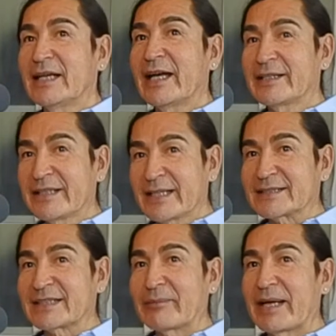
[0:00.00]
and
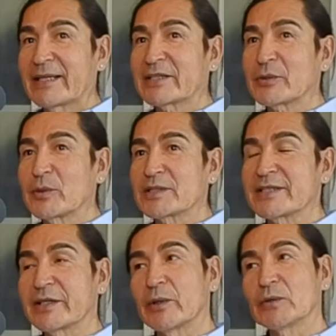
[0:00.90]
yes, I'm heading towards
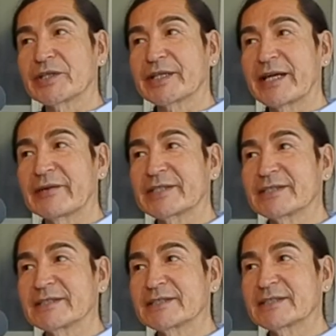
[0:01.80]
the older
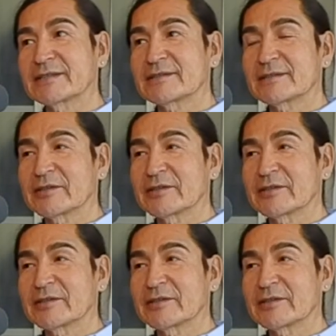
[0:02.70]
characters,